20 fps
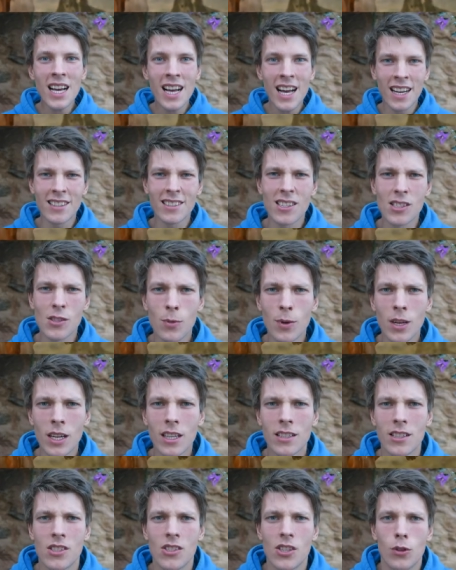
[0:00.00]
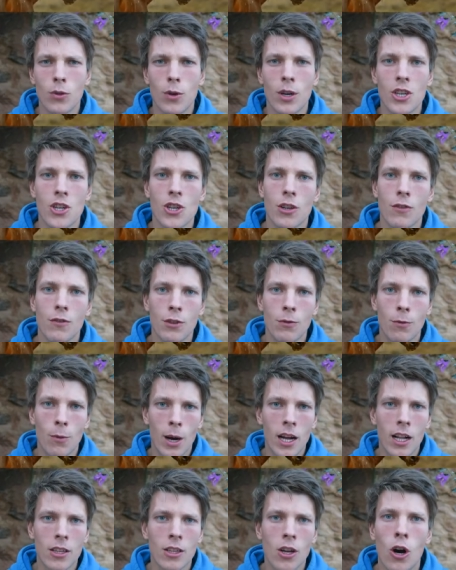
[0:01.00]
and as well the situation with
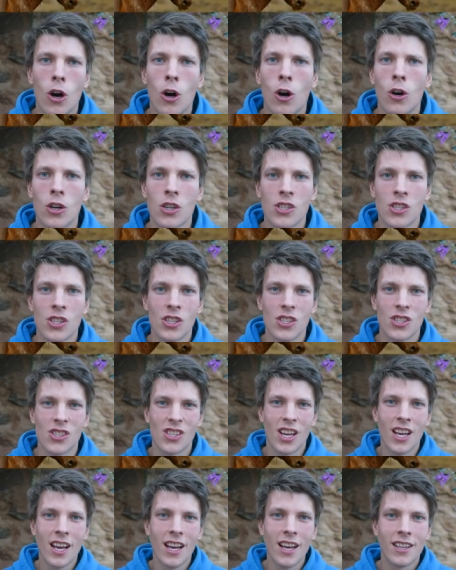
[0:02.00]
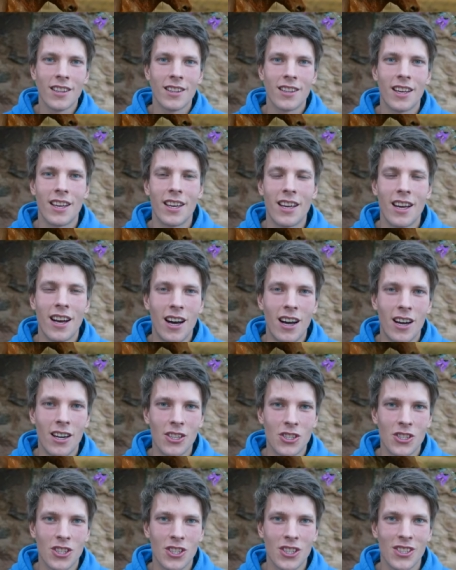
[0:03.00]
wild horses they
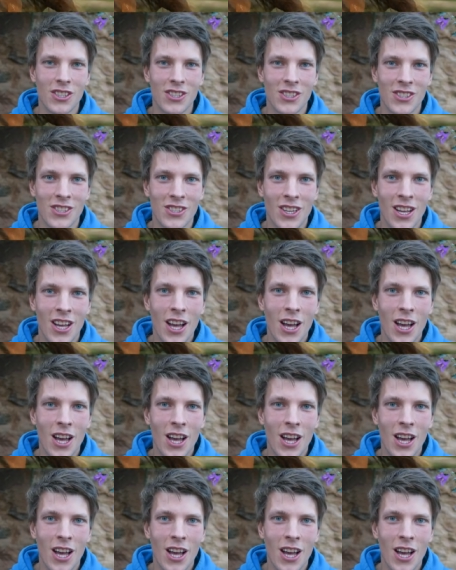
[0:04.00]
are just